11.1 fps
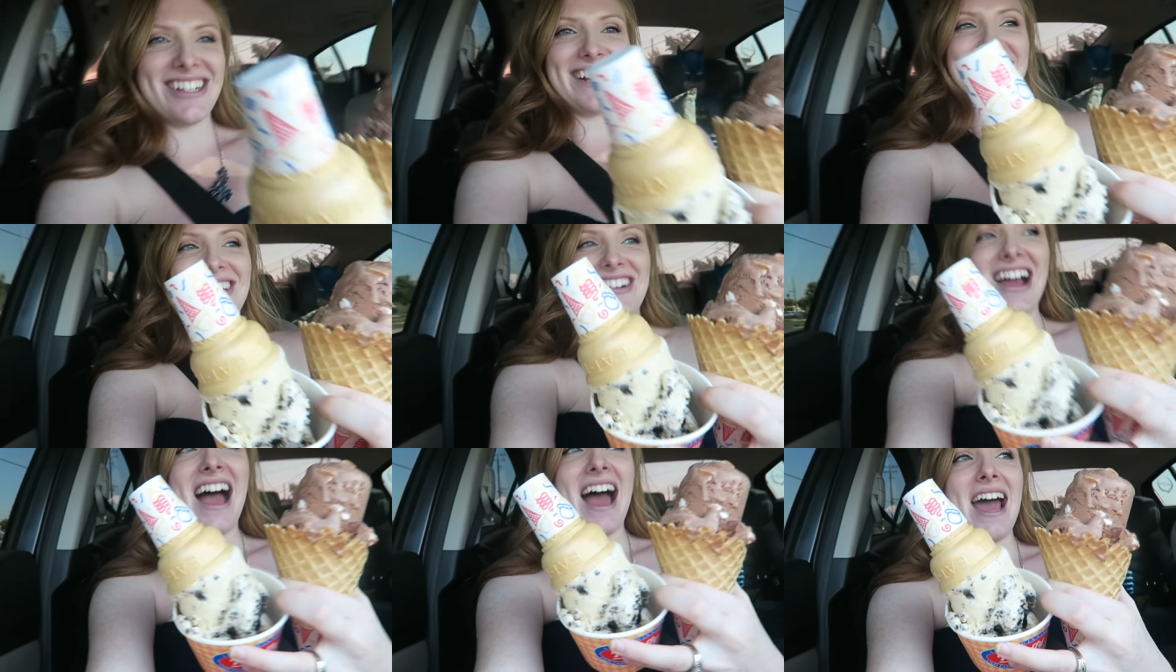trying to
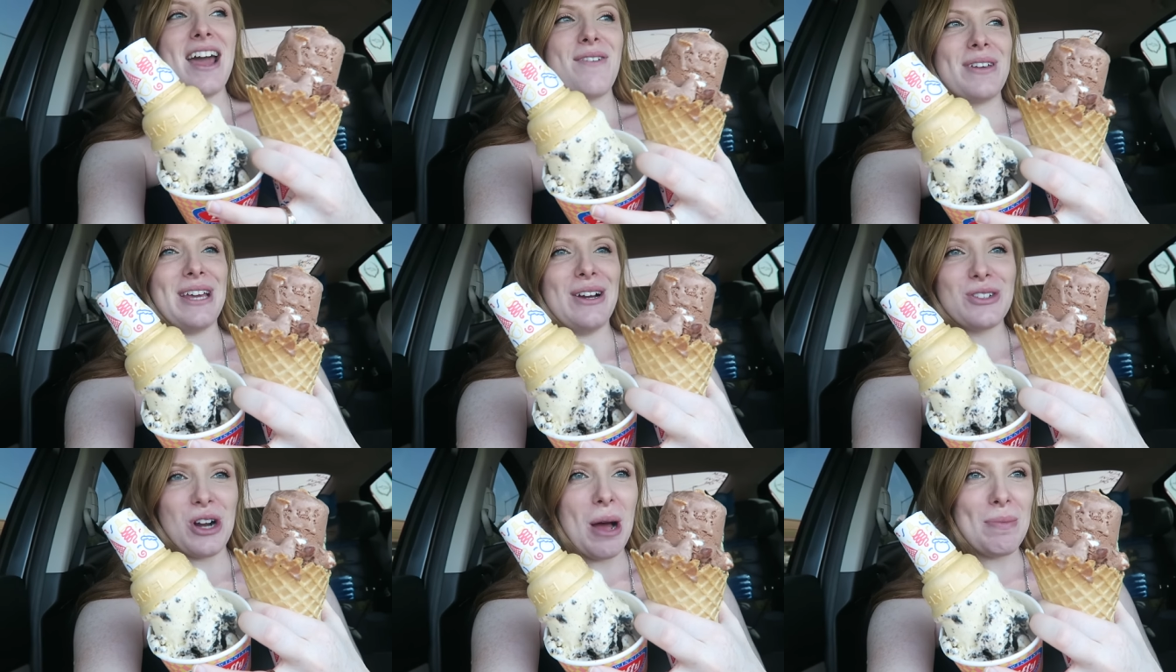drive
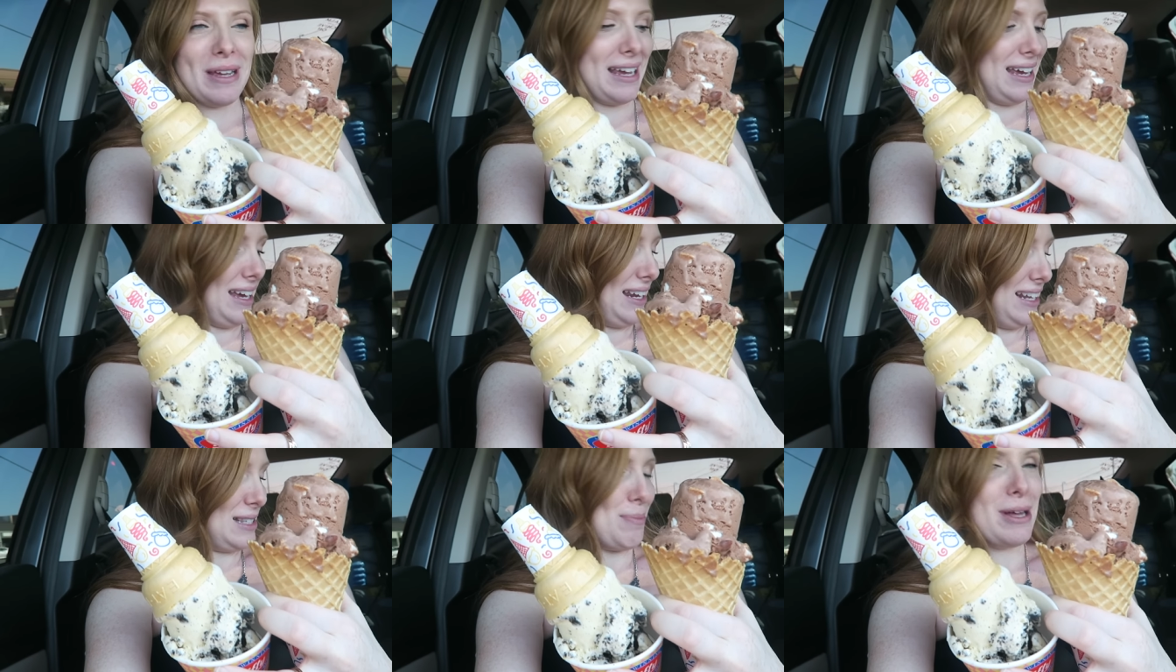without dropping
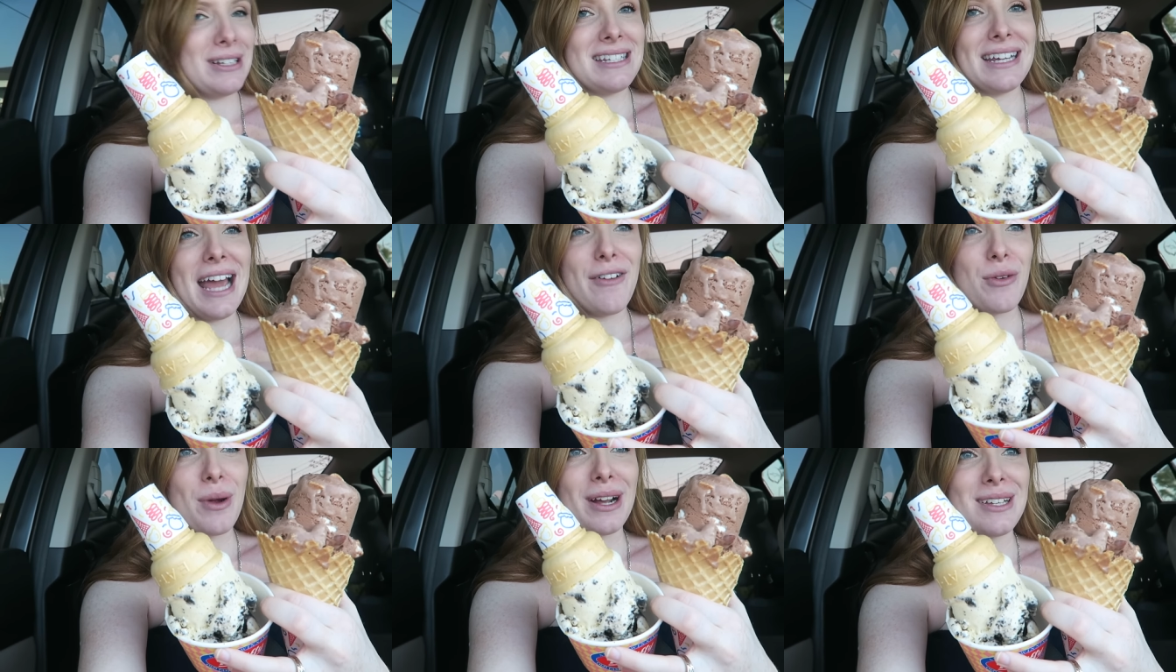it and it's melting
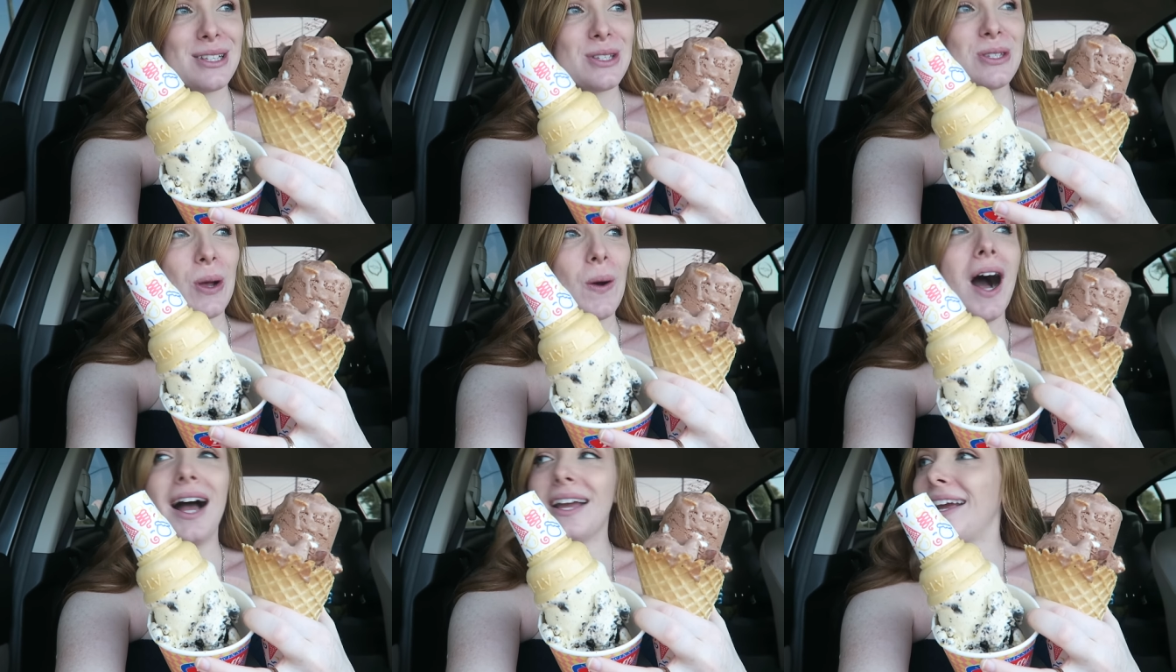everywhere because it's so
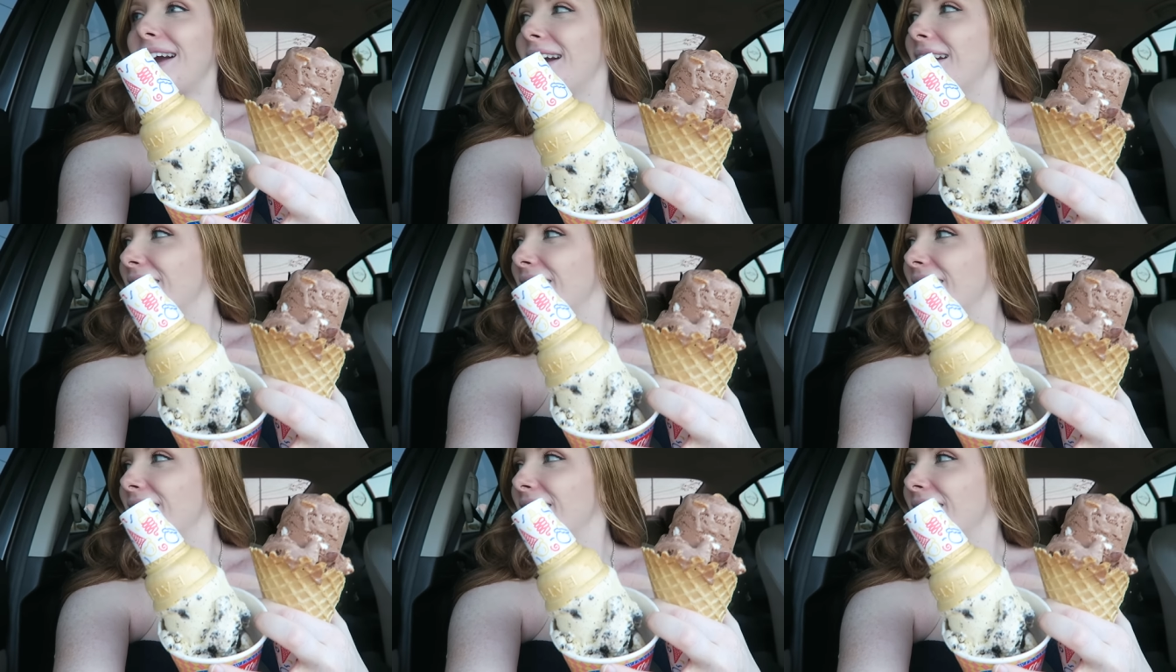hot here.